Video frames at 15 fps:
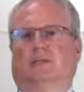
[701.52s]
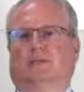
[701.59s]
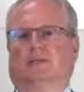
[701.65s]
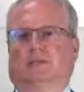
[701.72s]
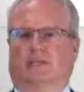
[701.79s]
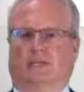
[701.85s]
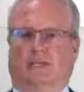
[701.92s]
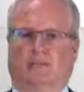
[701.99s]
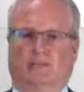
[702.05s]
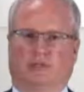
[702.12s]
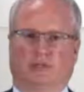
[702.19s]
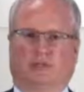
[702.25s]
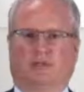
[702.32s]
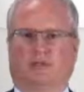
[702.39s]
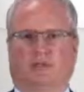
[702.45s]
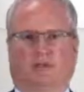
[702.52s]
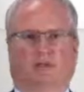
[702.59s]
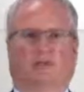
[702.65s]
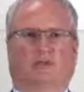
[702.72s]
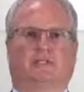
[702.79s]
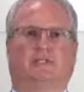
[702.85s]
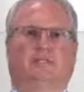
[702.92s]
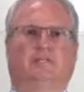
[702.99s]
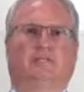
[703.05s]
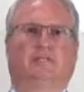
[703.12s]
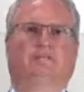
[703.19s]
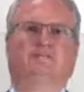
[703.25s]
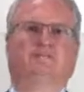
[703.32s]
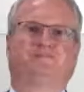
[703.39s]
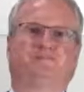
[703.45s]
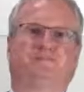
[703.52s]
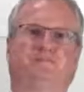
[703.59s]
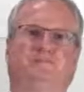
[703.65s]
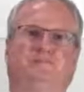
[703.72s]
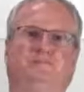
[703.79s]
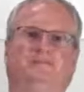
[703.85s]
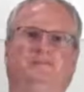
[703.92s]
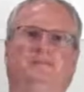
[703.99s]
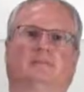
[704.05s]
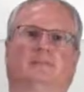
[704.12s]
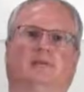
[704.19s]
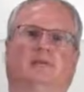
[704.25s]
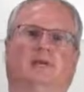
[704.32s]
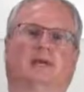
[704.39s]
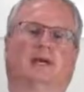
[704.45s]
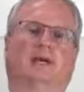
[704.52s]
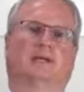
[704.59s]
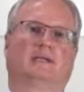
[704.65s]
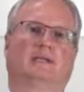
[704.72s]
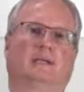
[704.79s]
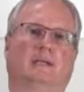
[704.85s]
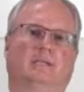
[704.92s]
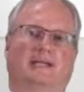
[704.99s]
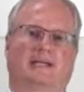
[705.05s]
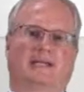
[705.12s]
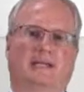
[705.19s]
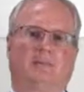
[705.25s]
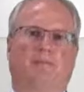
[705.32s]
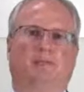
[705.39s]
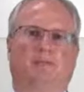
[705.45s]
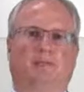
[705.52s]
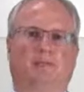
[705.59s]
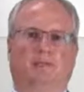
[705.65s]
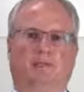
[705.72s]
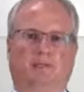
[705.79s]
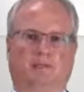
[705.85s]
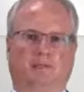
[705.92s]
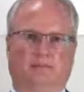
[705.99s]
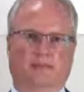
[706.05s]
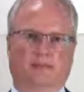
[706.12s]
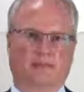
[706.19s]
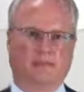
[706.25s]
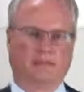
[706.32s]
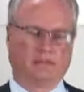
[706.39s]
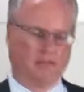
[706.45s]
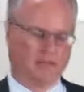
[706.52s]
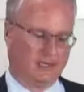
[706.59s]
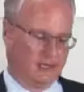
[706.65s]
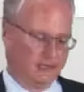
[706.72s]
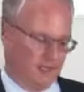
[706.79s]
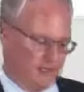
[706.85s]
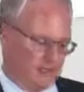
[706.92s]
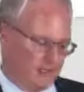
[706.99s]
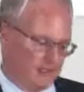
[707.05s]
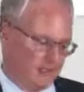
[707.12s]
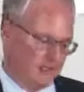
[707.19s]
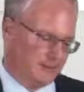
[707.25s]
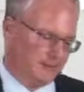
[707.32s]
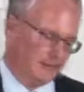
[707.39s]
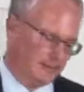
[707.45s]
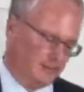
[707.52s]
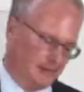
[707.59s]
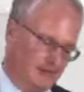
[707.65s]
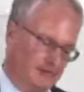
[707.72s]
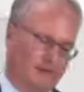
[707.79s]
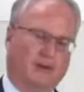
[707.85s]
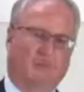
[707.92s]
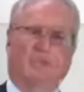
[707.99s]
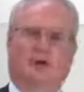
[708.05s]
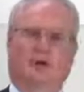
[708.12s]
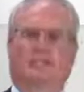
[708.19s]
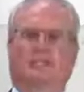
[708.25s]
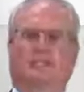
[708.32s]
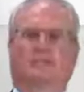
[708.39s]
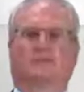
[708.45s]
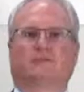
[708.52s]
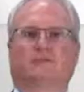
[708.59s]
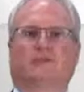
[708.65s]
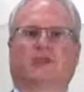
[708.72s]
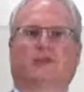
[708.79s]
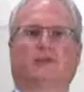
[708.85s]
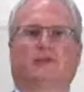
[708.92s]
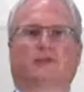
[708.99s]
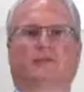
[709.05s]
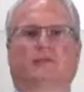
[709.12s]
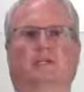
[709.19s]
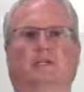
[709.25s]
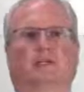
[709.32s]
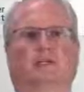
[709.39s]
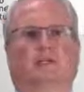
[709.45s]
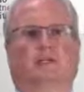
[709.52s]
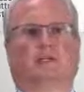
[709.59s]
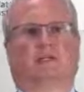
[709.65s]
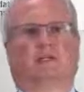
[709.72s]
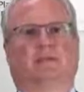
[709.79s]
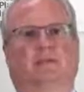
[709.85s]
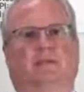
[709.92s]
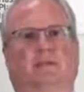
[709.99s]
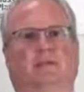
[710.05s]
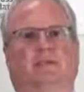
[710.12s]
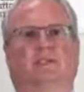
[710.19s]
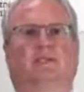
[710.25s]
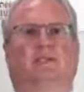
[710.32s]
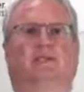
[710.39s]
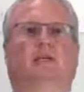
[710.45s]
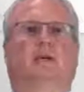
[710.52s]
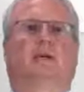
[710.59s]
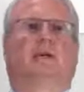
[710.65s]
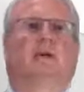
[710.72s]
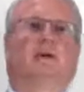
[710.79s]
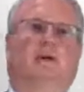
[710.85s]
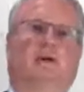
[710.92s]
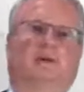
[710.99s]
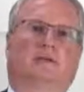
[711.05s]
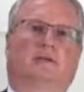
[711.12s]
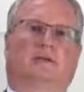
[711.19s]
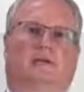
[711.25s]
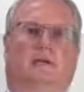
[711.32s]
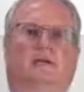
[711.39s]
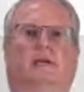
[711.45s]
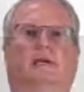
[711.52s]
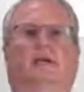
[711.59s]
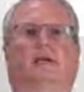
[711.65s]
for example, shutting down the system. And by coupling multiple mainframe boxes, which are called CRC or KEC,